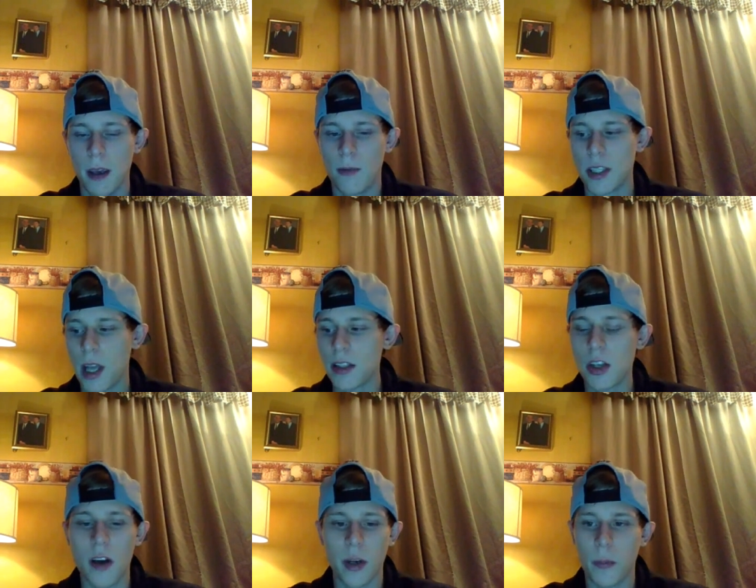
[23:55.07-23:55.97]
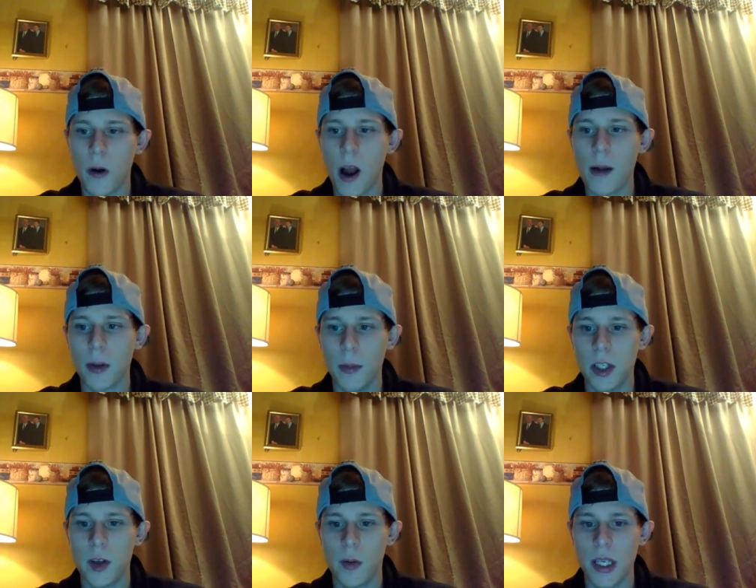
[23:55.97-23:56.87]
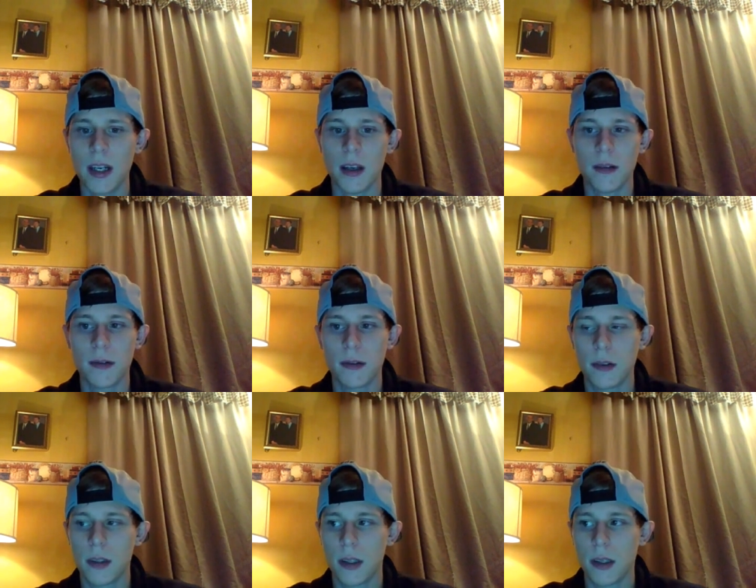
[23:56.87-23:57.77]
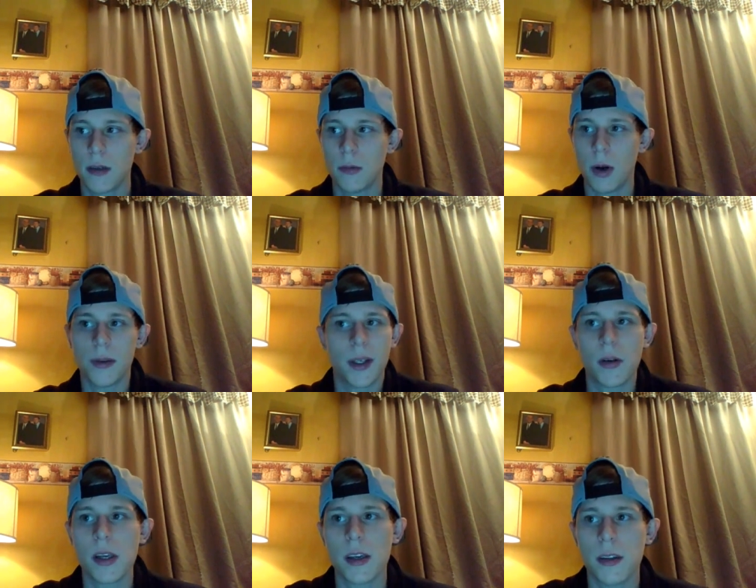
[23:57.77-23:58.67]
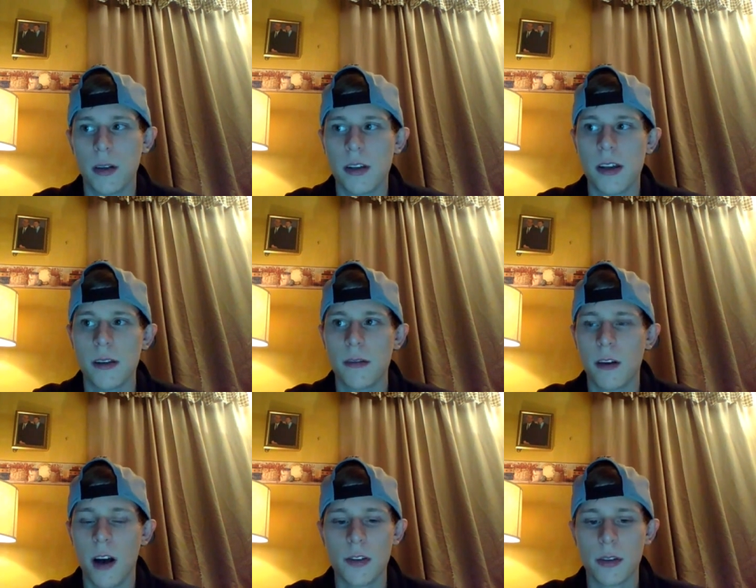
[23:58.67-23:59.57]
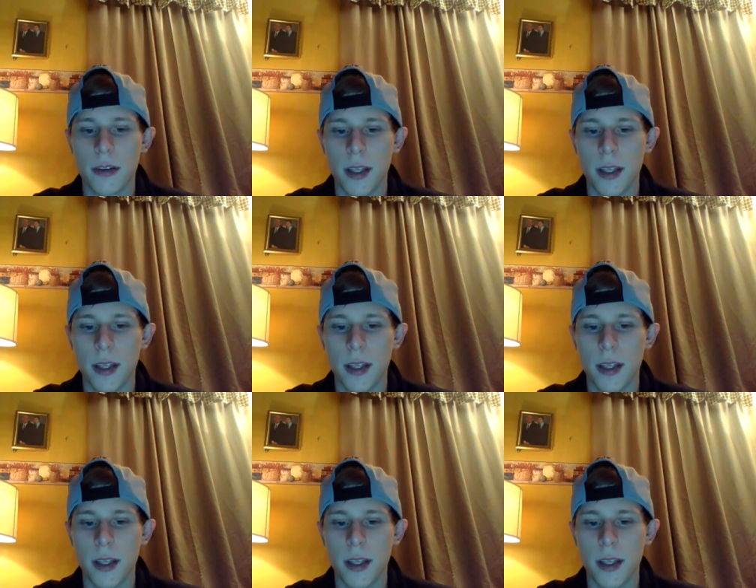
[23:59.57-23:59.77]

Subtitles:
If it's not solving a problem and you don't need it, well, the only other